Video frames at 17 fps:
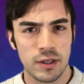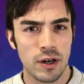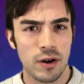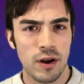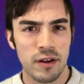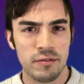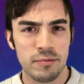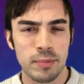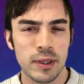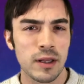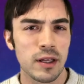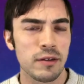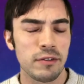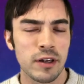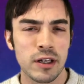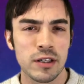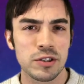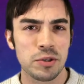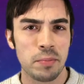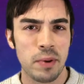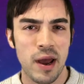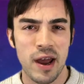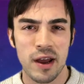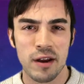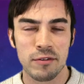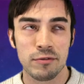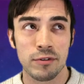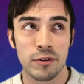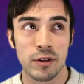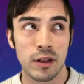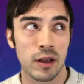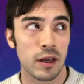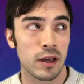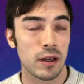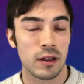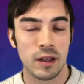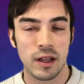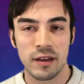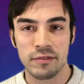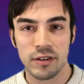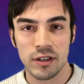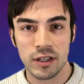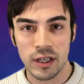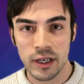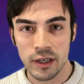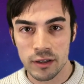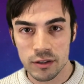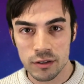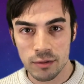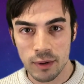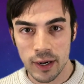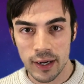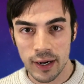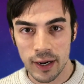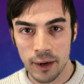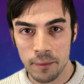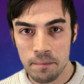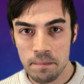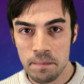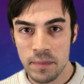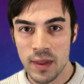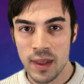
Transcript: you know, I've been living in Japan for like 11 years right now.